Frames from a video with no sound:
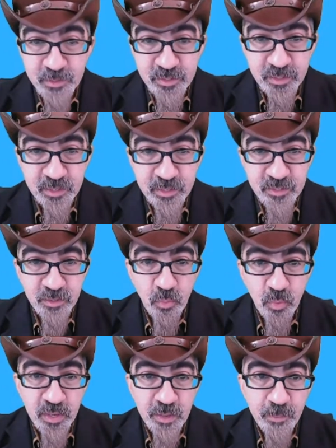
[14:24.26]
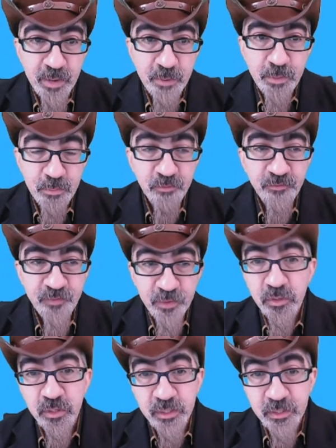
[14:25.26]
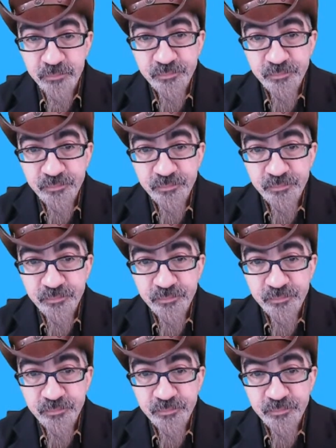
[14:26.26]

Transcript: in some way that made people feel good.